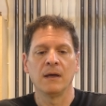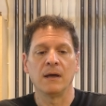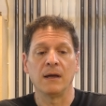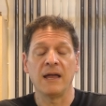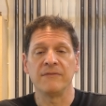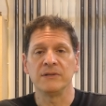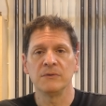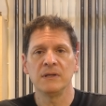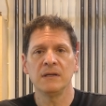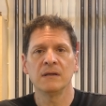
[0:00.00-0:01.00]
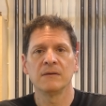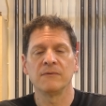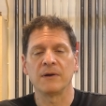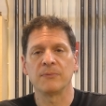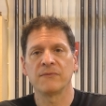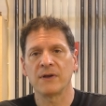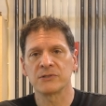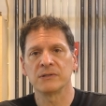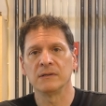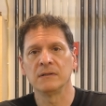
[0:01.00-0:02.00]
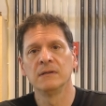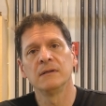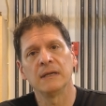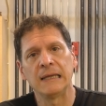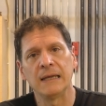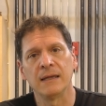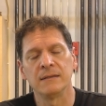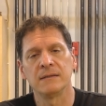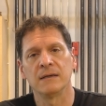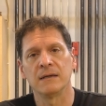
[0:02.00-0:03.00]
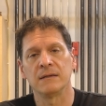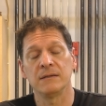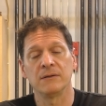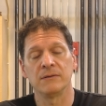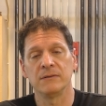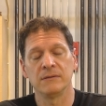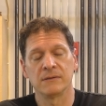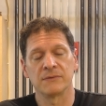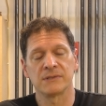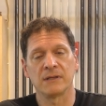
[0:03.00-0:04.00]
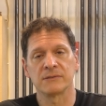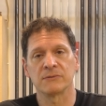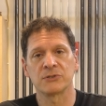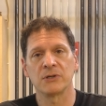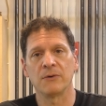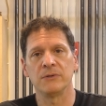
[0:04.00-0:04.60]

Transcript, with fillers: uh, heavy duty, very professional, and uh, you know the results will show.